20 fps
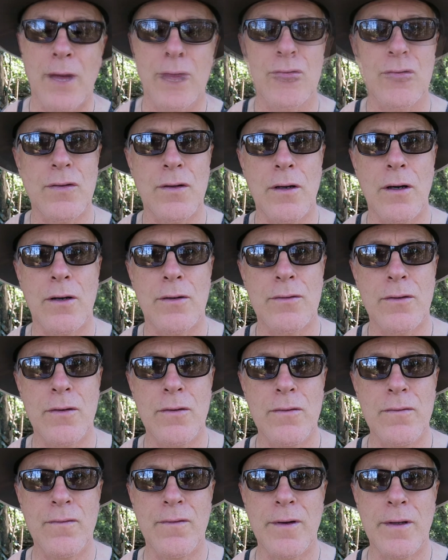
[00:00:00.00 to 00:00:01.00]
the
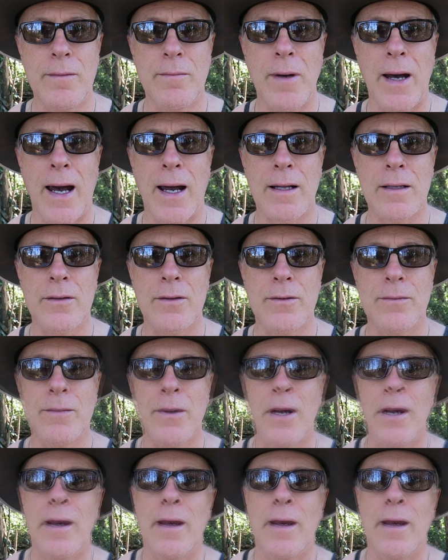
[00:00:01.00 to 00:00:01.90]
CO2 feedback loop,